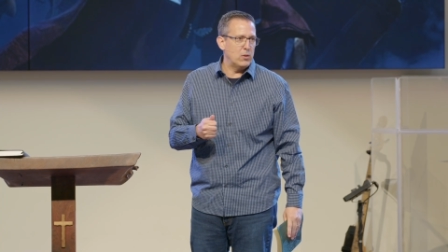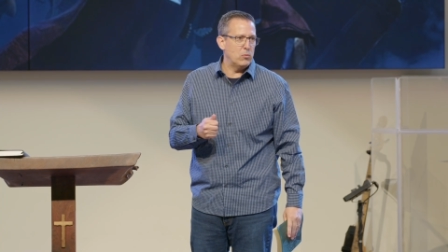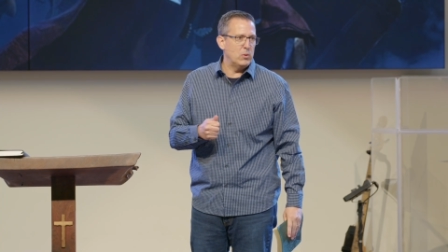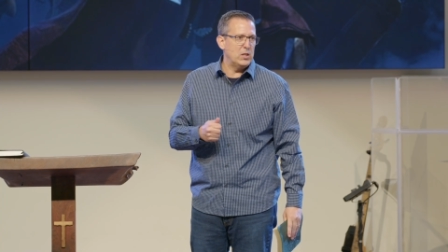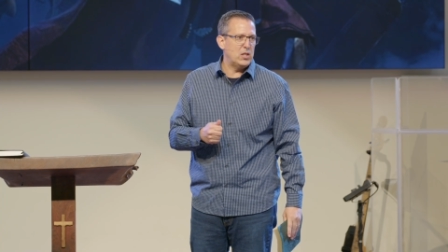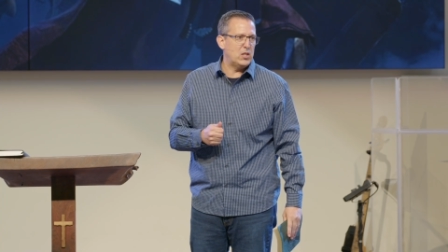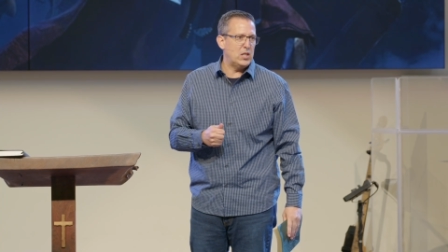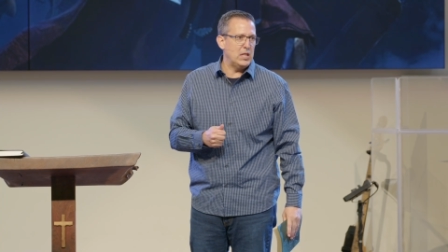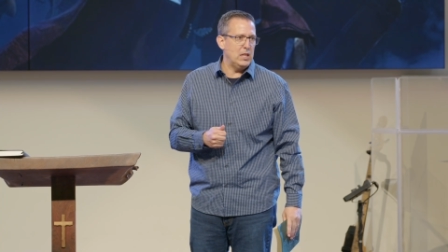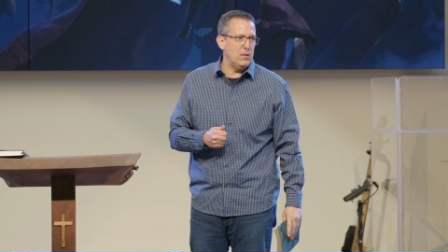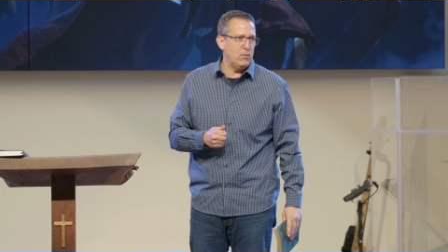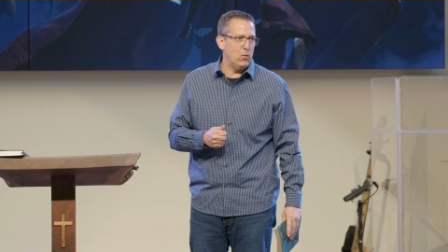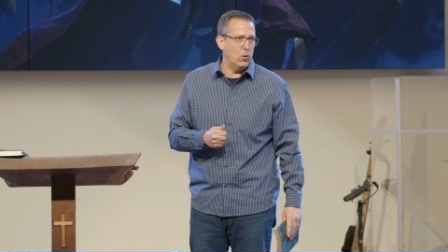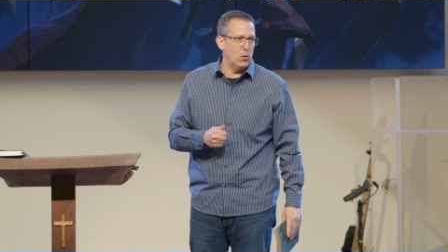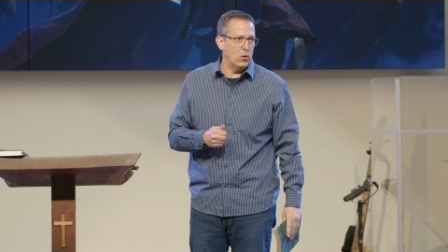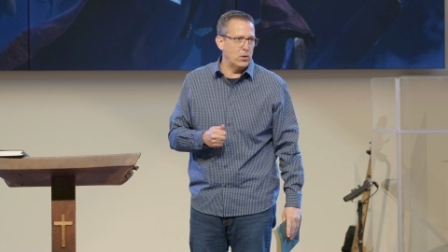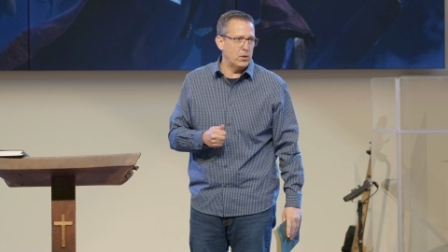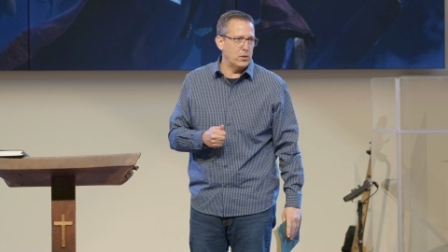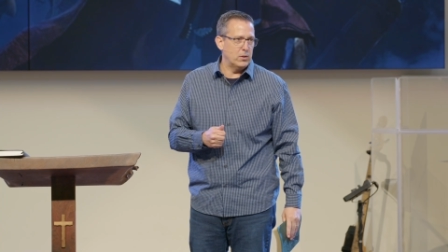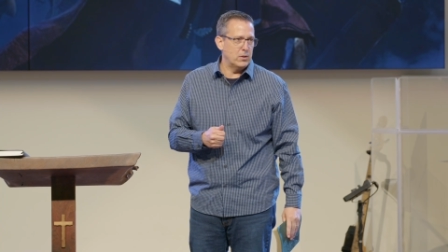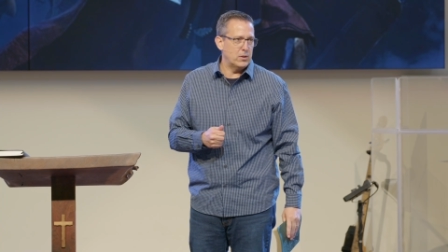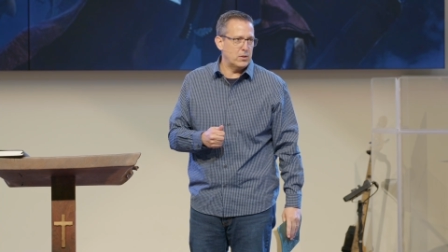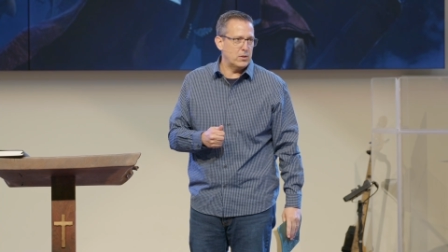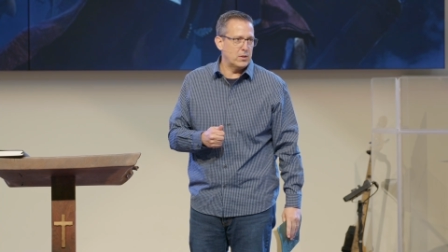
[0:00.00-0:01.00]
receive
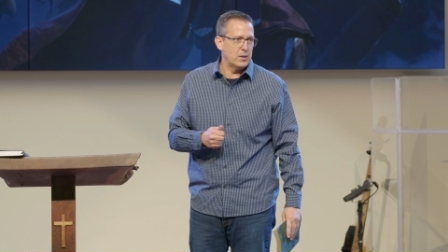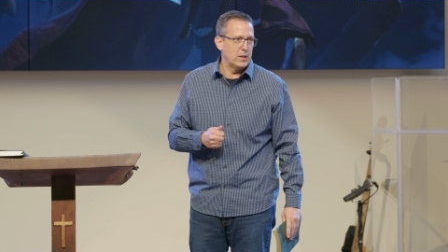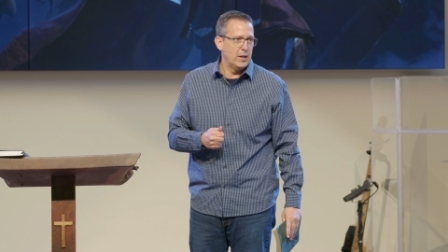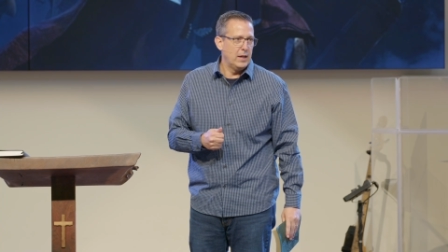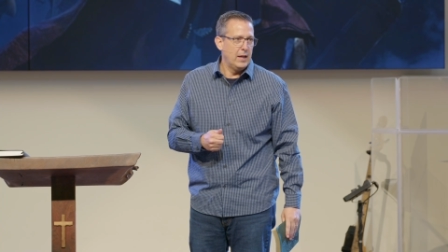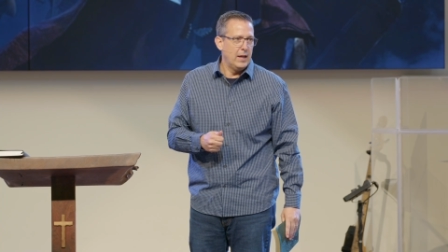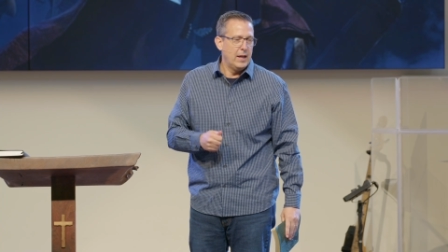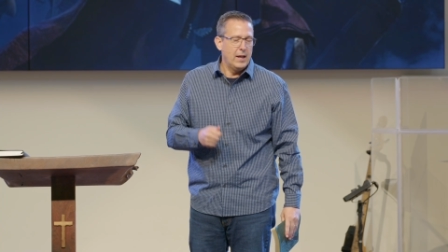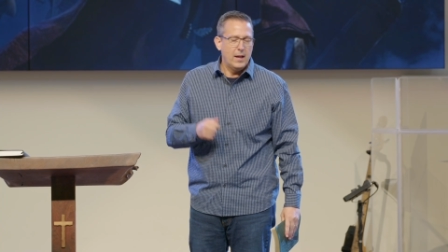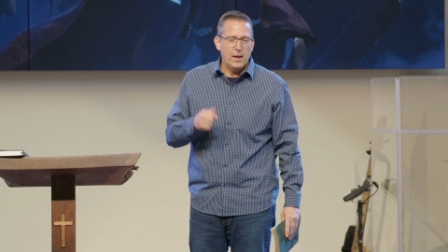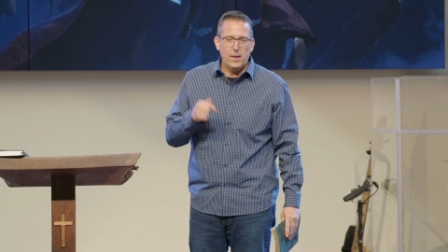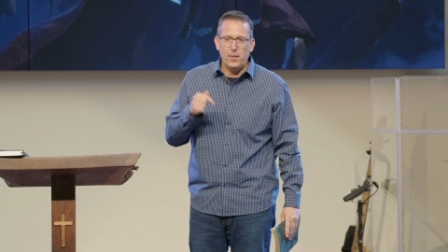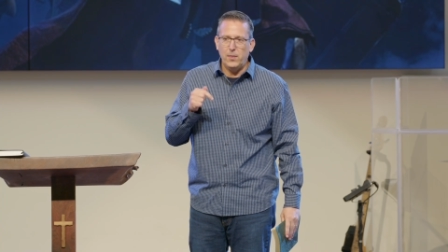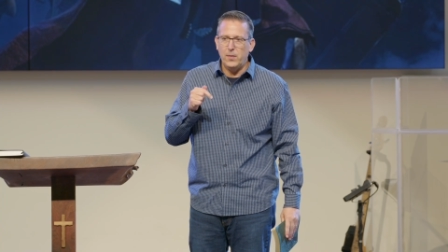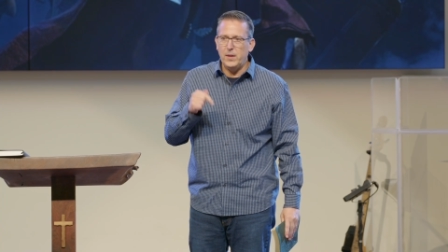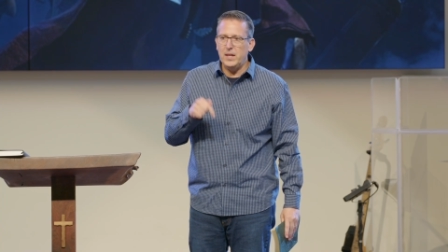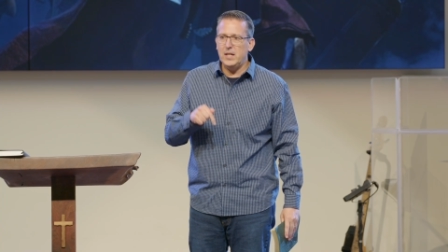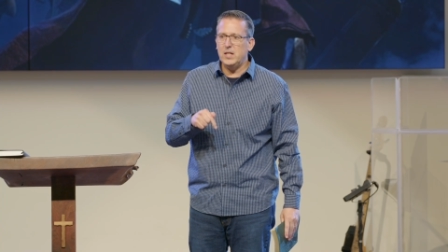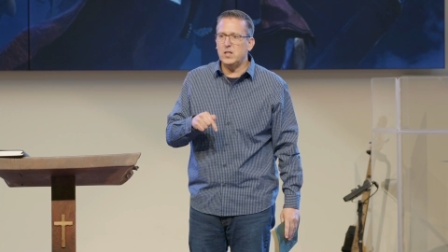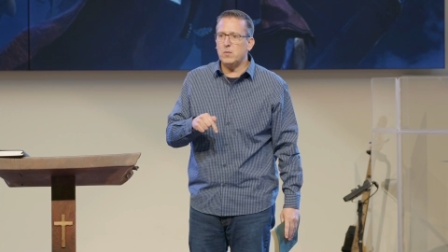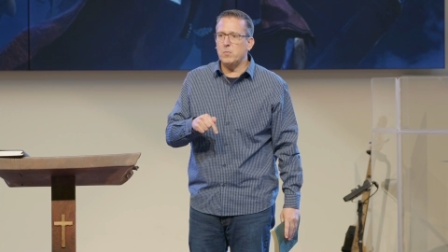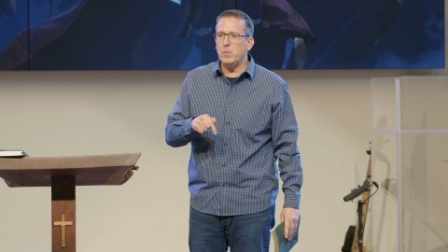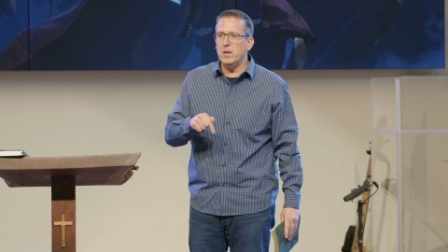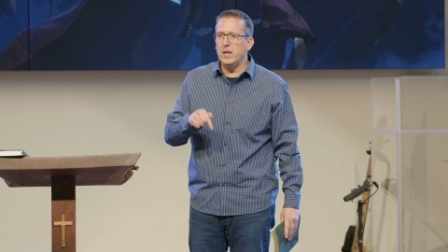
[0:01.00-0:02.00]
orders. And
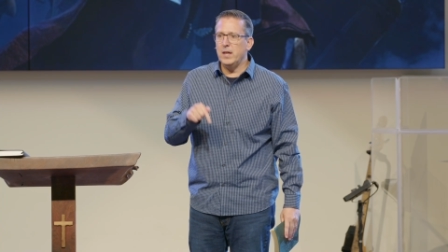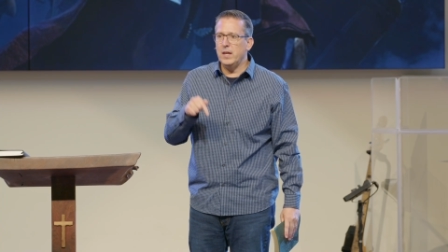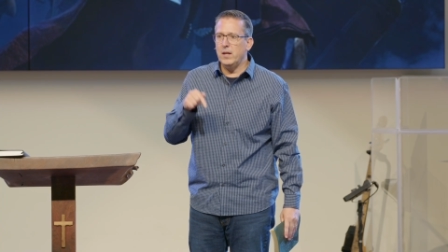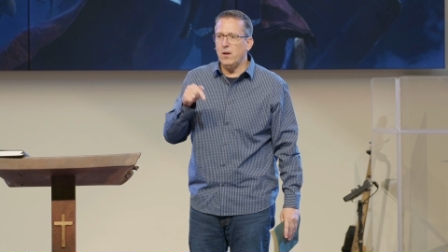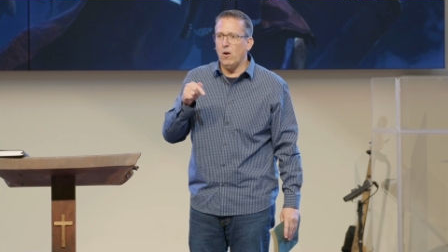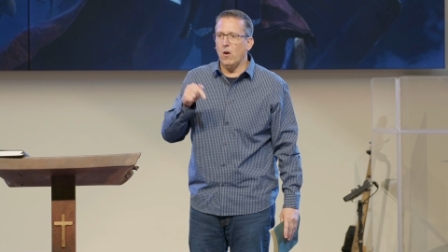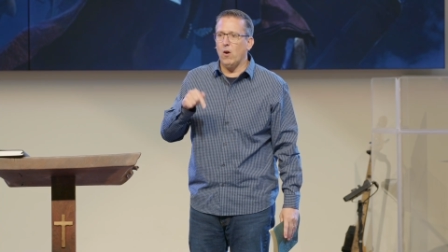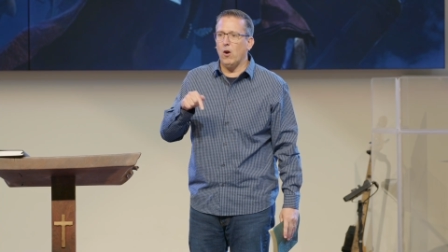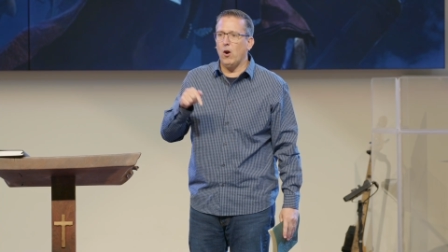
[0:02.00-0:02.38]
these men are